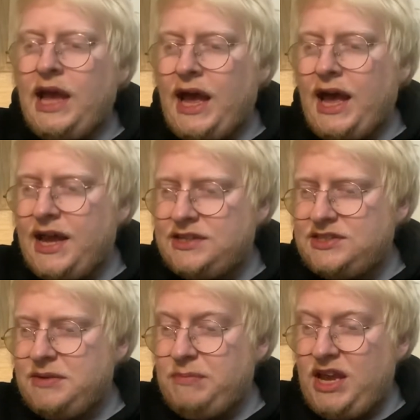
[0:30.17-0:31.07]
And
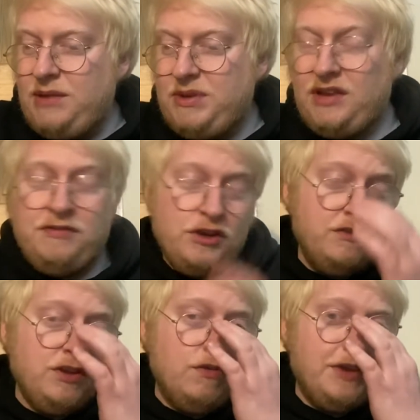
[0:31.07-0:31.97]
maybe a few of
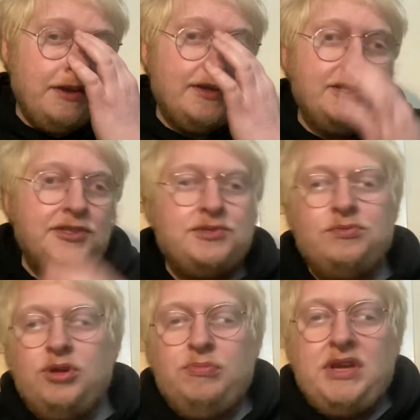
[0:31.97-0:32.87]
the other guys
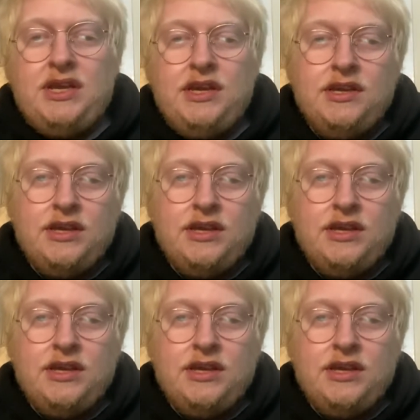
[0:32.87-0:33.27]
will be